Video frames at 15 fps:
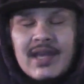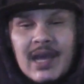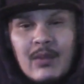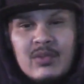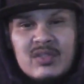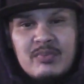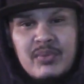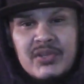I
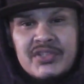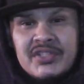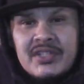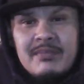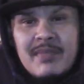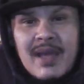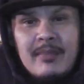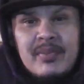was
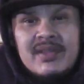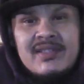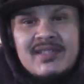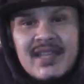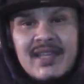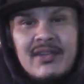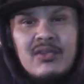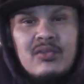pushing my
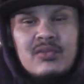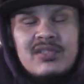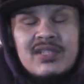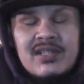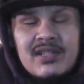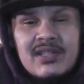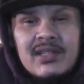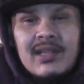potato
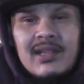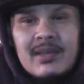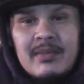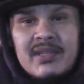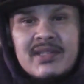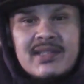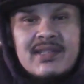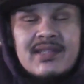to the
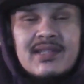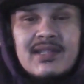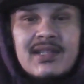limits.